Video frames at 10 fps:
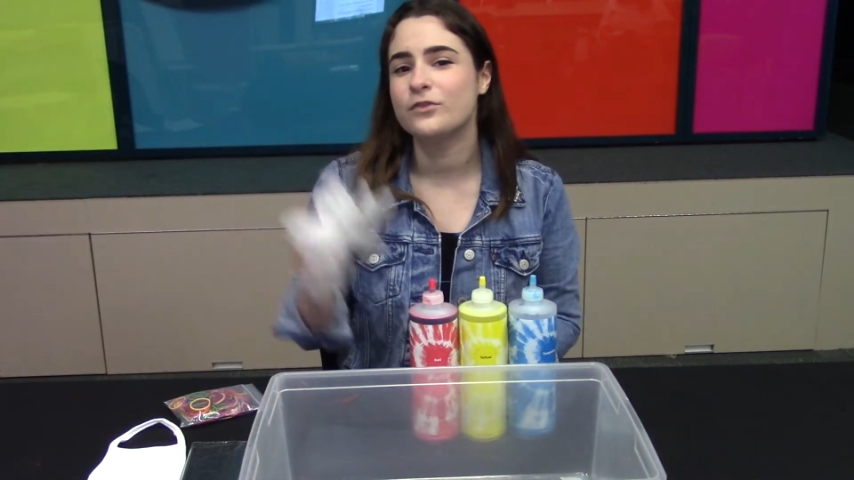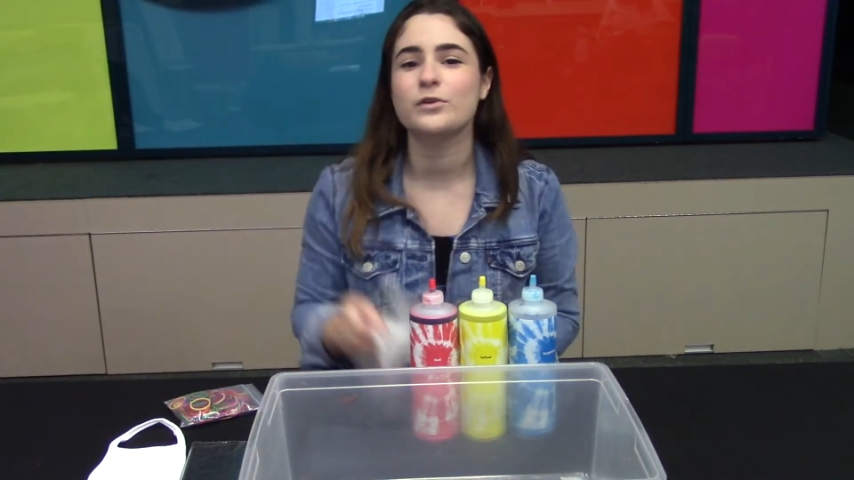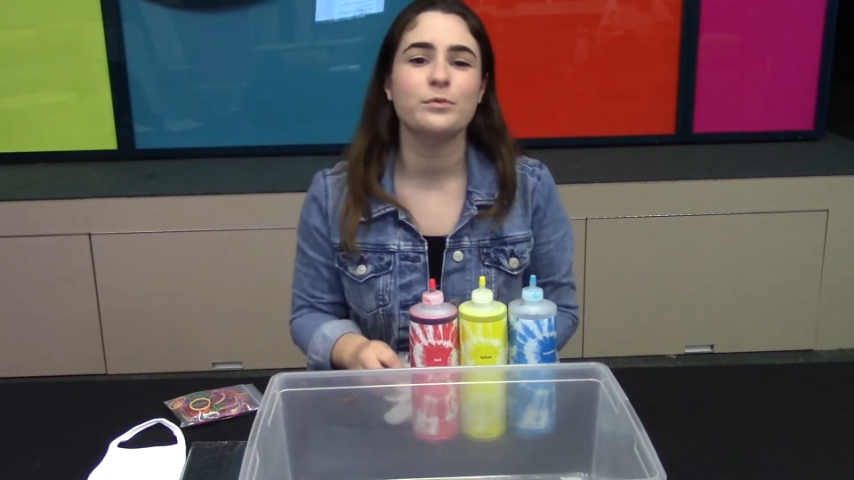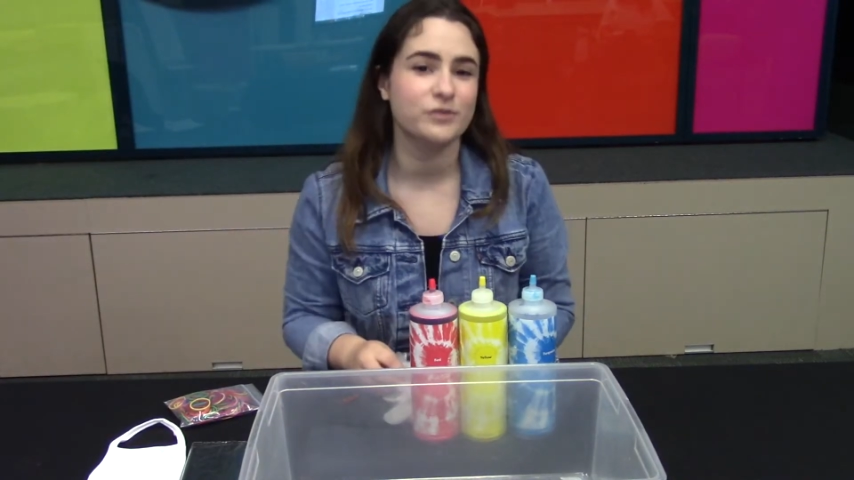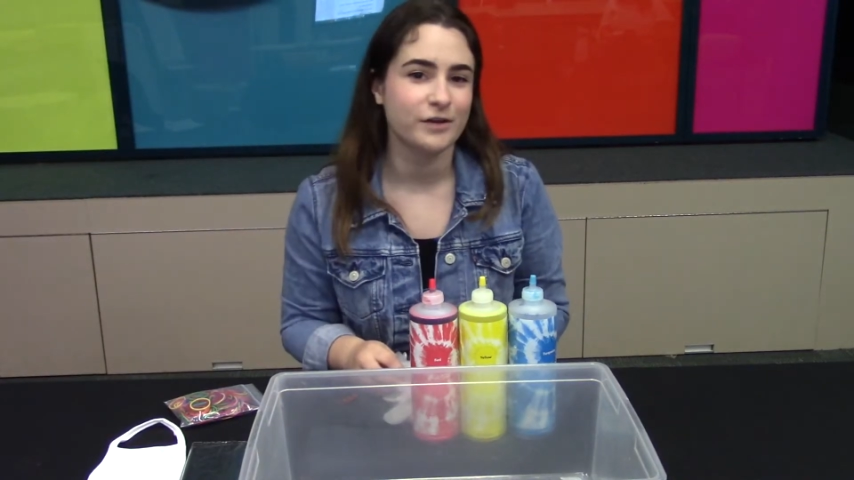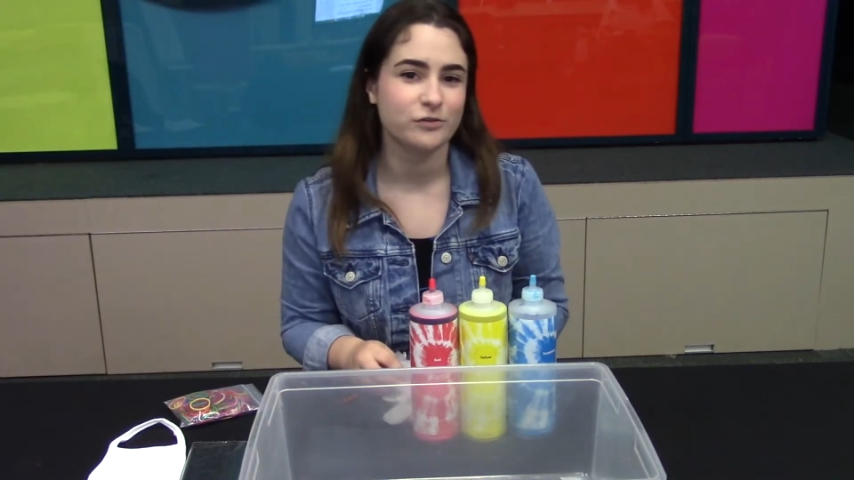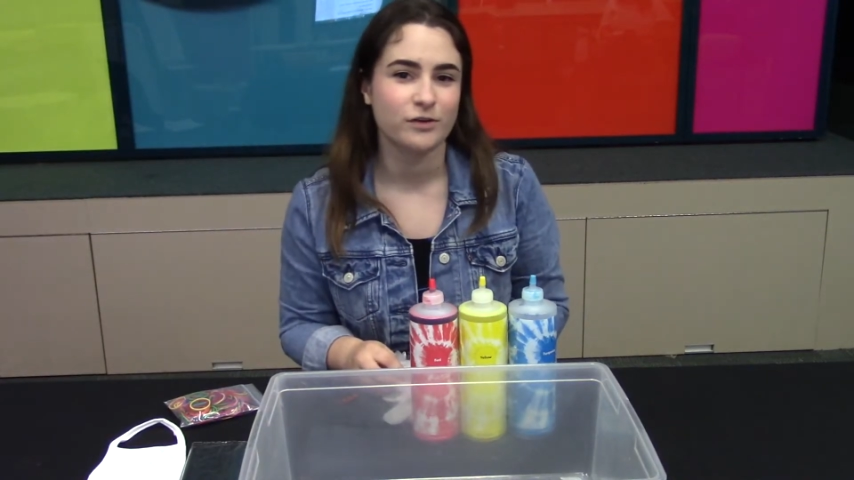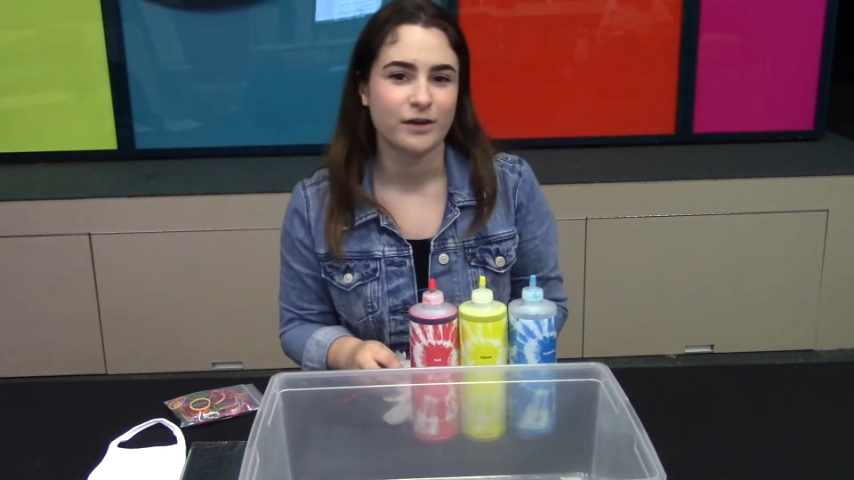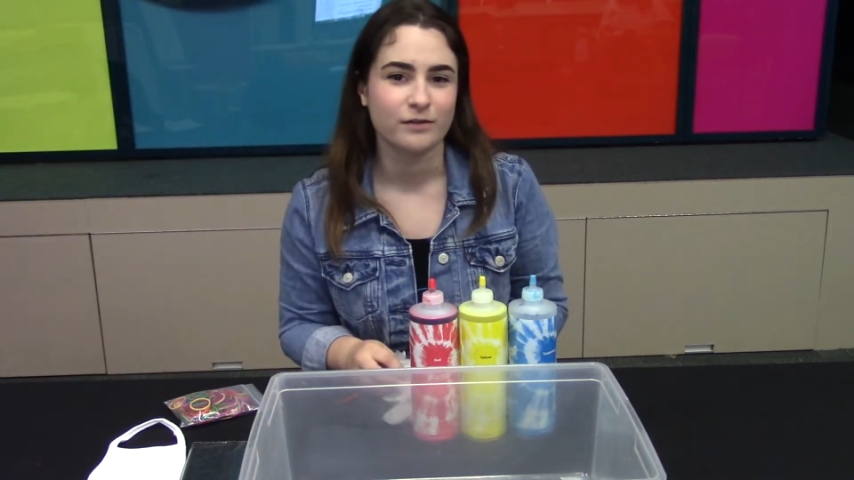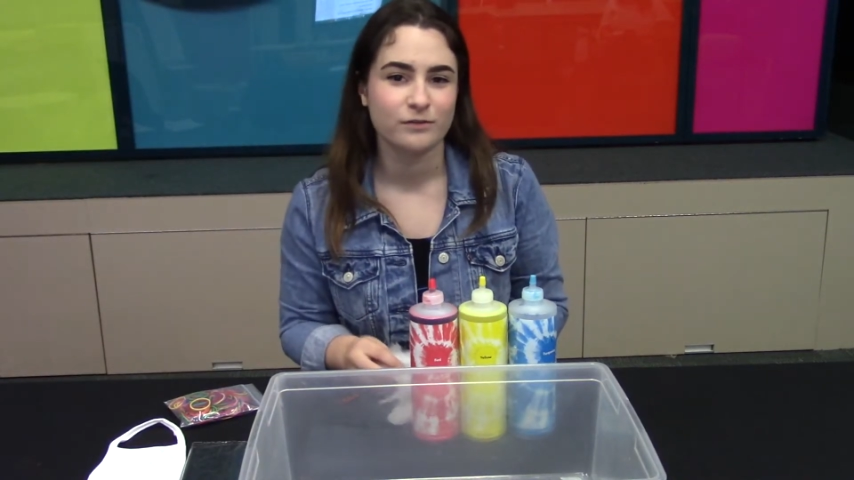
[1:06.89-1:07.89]
to protect your
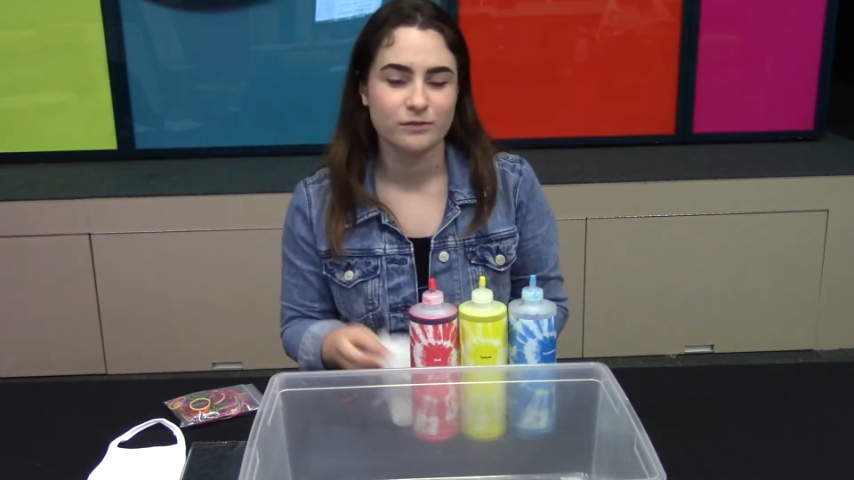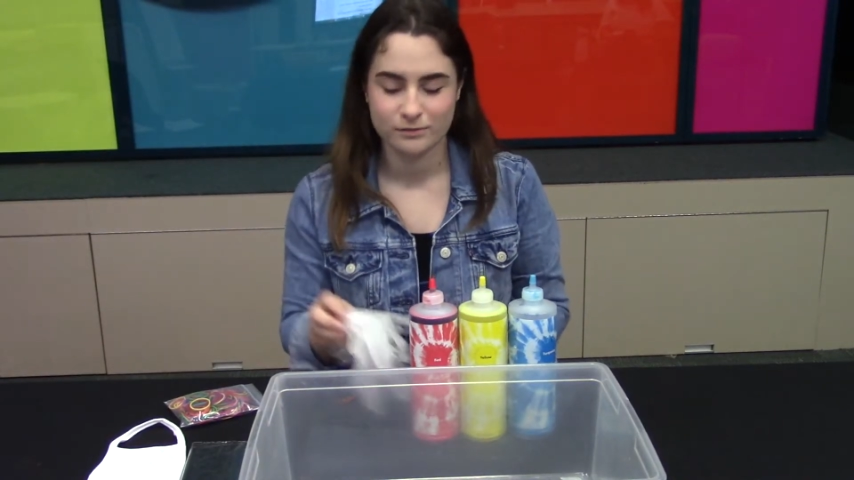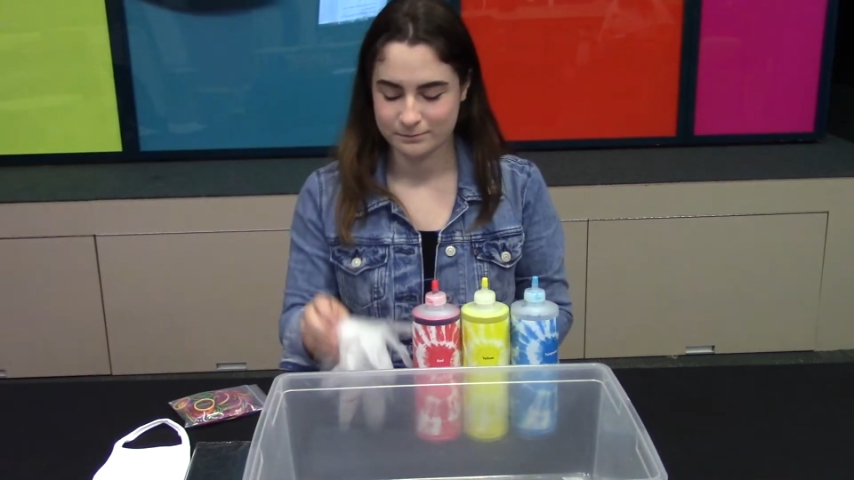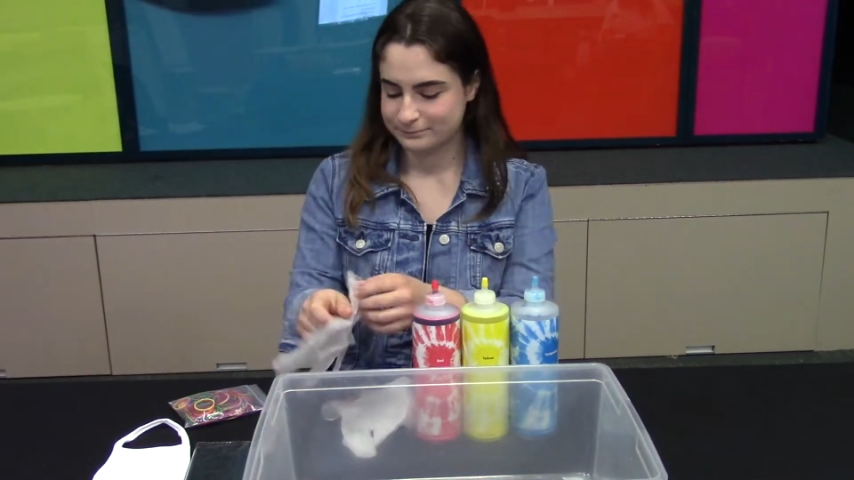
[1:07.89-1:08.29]
hands.